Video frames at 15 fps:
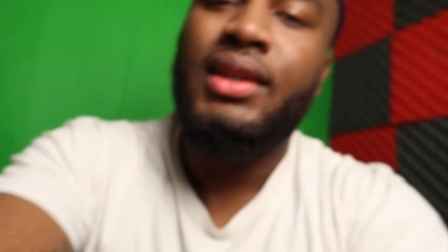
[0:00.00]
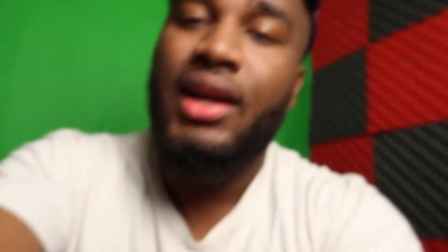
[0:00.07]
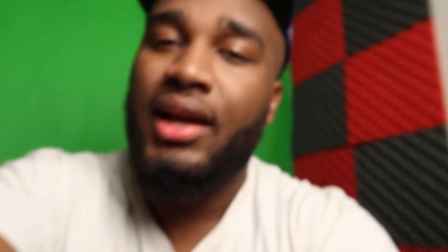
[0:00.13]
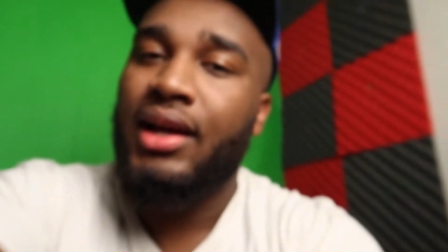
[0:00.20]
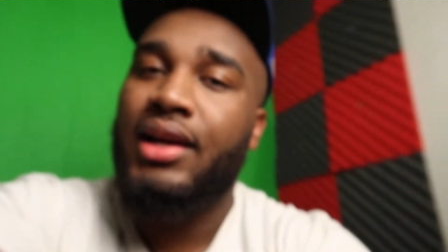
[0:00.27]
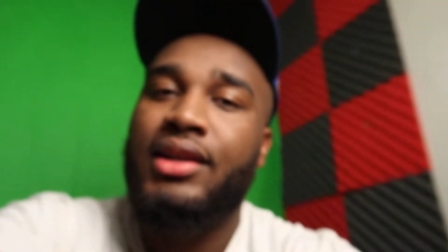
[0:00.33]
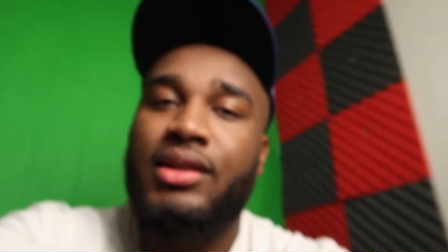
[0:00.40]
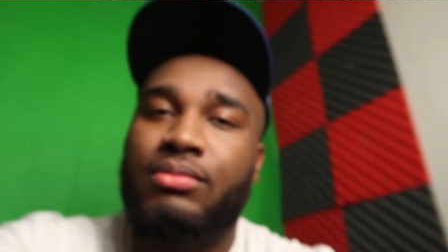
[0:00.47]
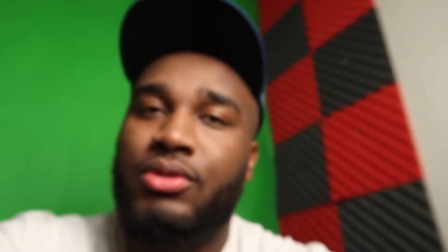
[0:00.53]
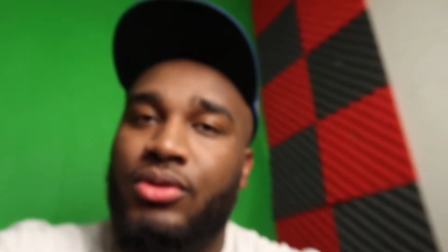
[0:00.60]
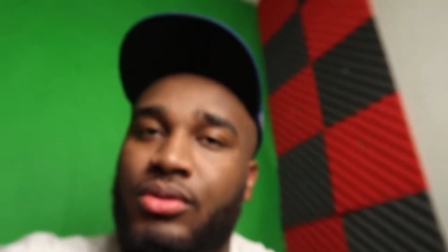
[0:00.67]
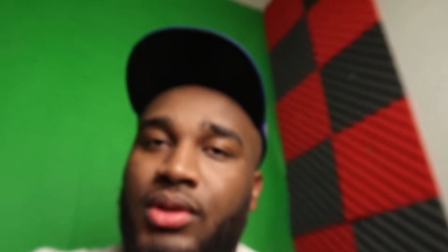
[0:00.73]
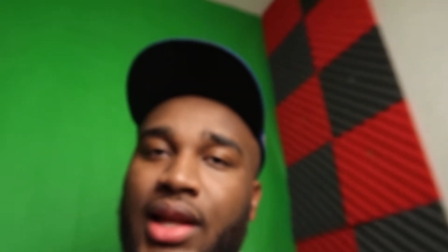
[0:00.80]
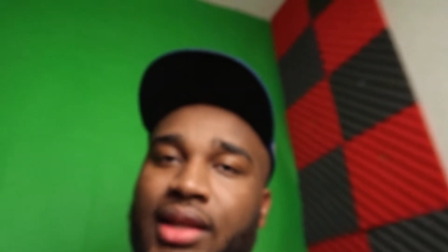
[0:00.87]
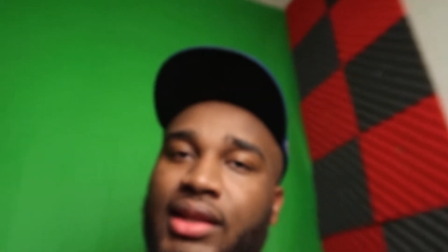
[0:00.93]
A 100, bro.
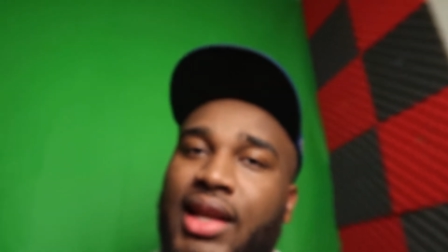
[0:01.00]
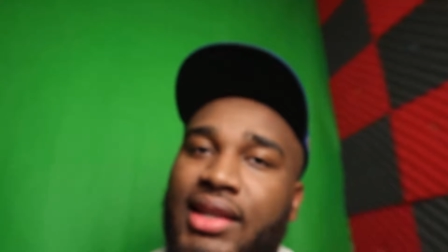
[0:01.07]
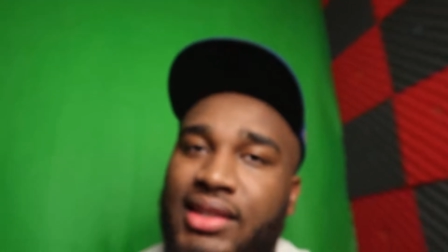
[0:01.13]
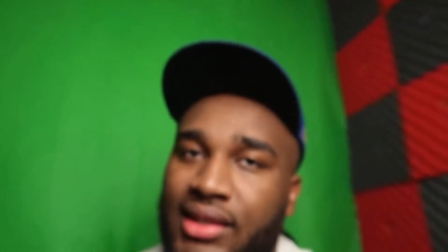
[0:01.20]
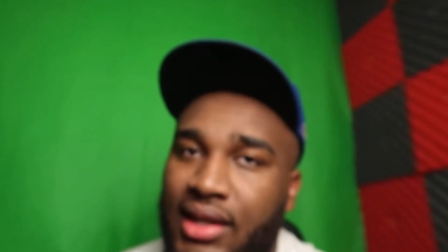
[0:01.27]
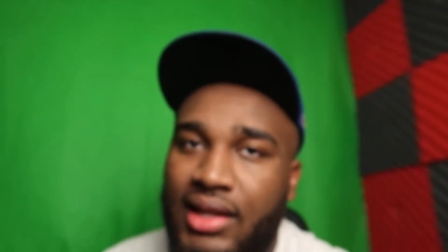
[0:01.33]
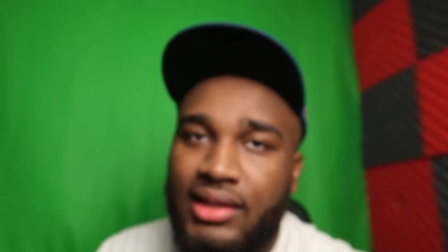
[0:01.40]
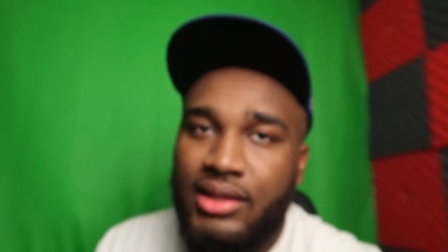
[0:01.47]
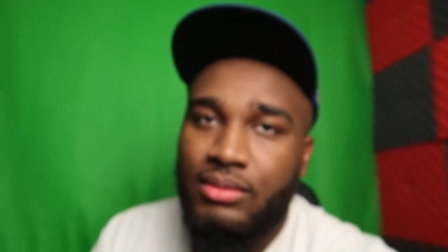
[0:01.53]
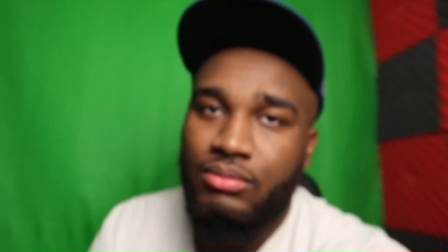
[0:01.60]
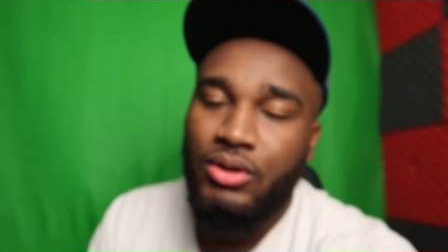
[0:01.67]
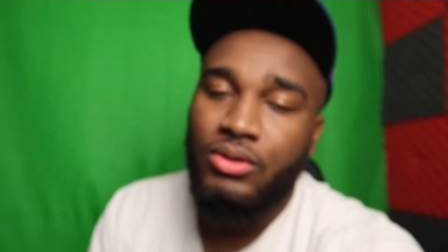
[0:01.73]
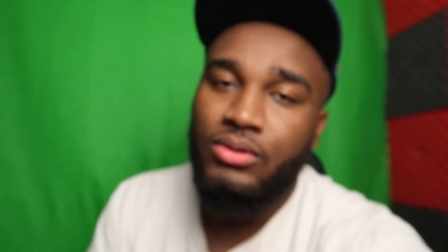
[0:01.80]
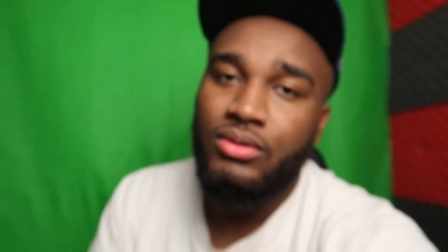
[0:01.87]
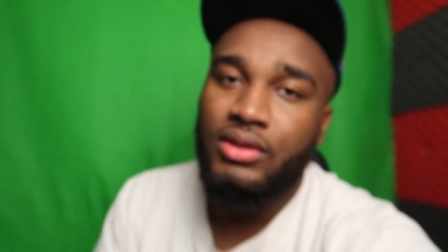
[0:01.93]
Like, that's nothing,
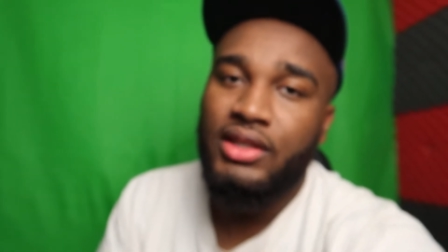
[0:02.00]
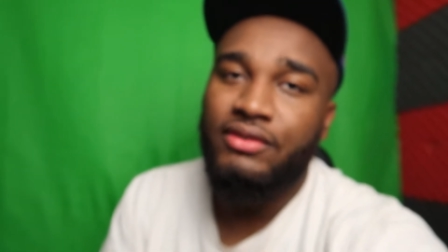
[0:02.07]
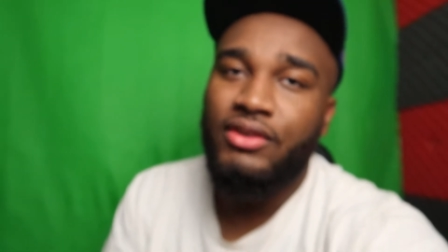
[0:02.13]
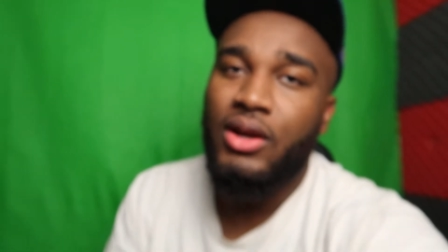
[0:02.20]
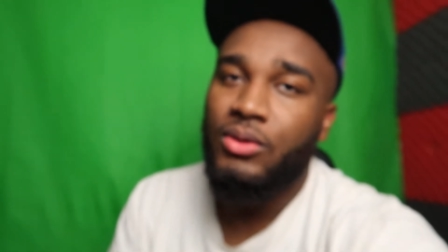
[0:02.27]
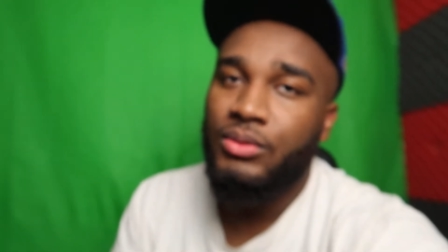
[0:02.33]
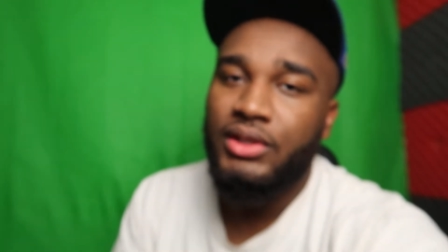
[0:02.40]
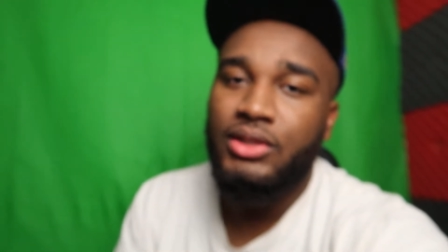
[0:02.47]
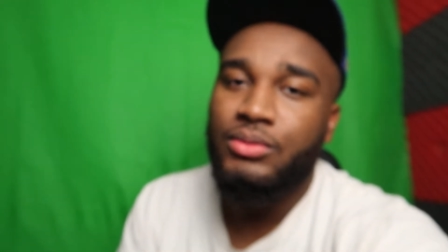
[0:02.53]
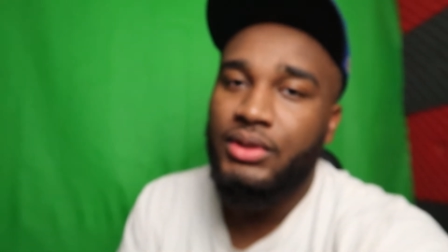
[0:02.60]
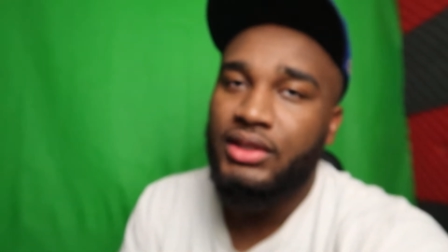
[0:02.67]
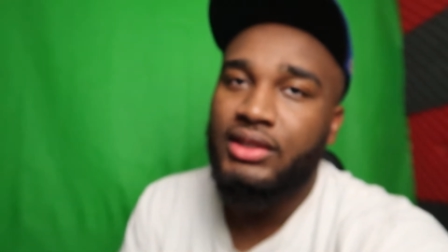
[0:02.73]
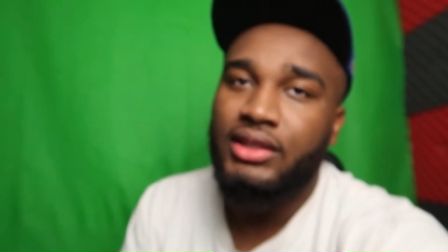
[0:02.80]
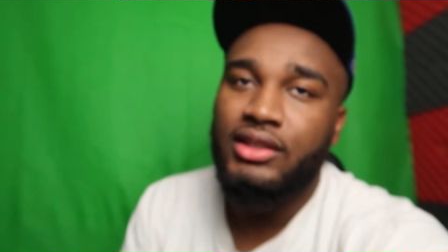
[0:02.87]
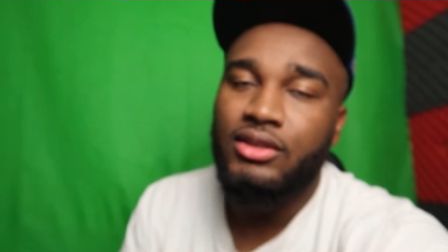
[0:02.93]
bro. If y'all really
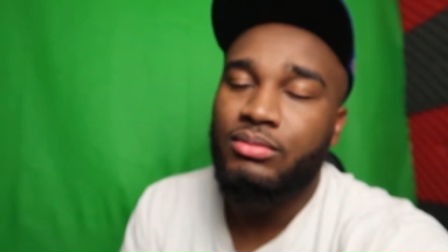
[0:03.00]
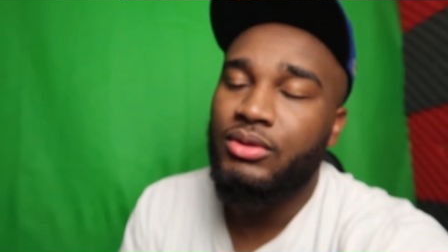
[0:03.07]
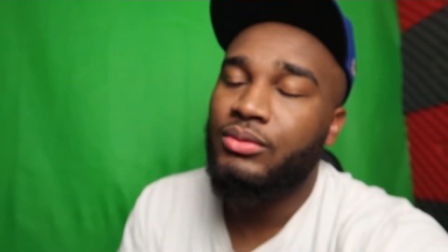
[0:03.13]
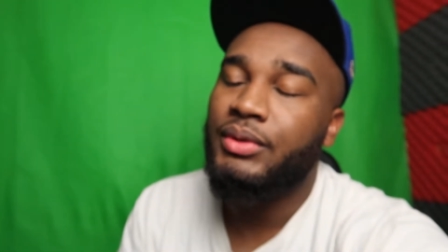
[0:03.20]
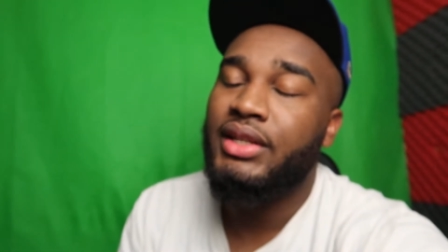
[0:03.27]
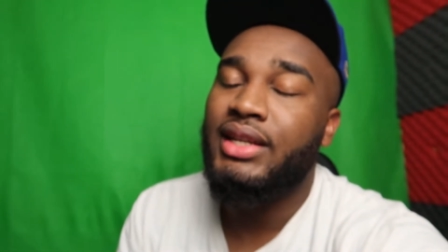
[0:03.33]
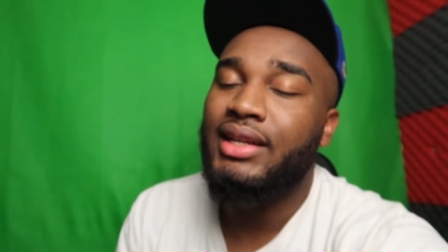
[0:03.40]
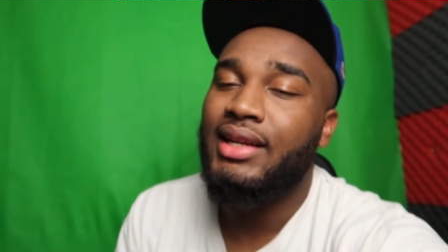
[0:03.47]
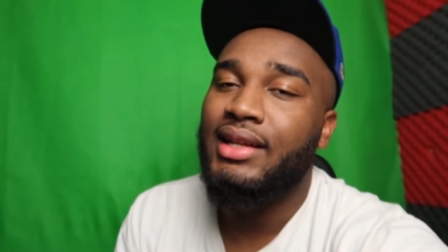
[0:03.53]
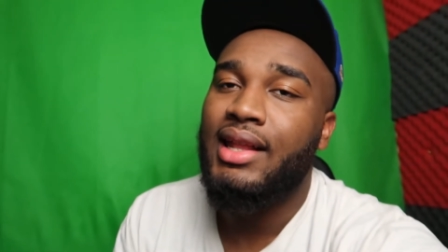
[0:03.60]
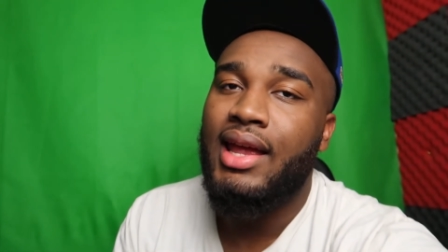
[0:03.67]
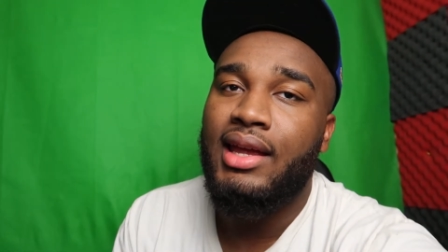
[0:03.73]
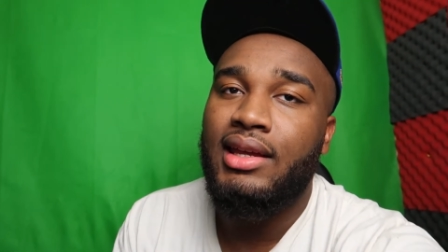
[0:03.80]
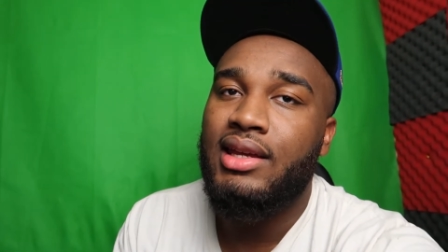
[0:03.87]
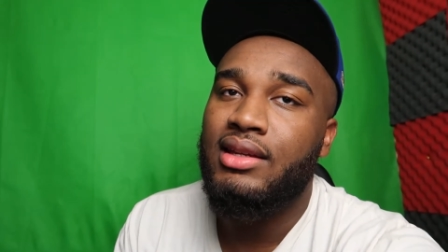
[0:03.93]
want to see this, bro, we can get
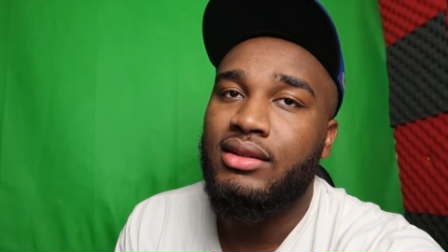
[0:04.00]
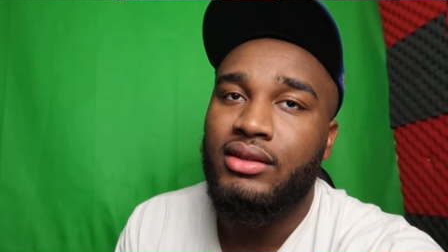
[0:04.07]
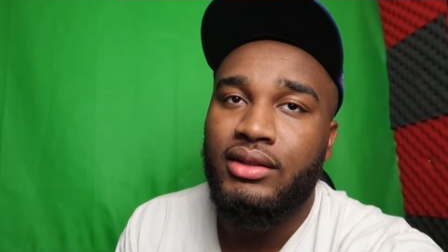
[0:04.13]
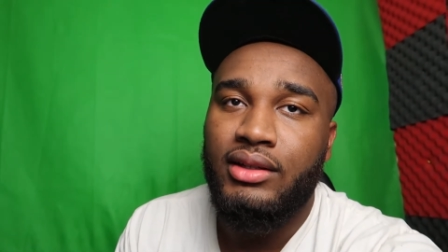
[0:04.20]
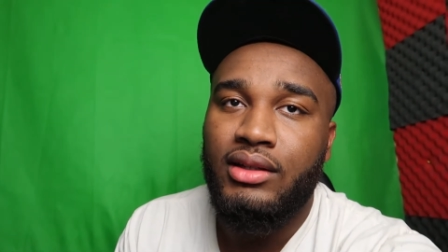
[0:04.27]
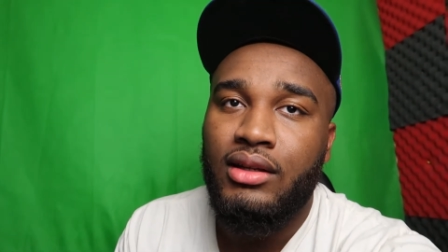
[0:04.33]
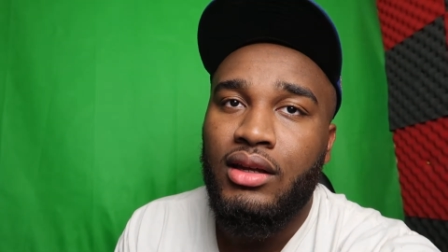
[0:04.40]
that easily.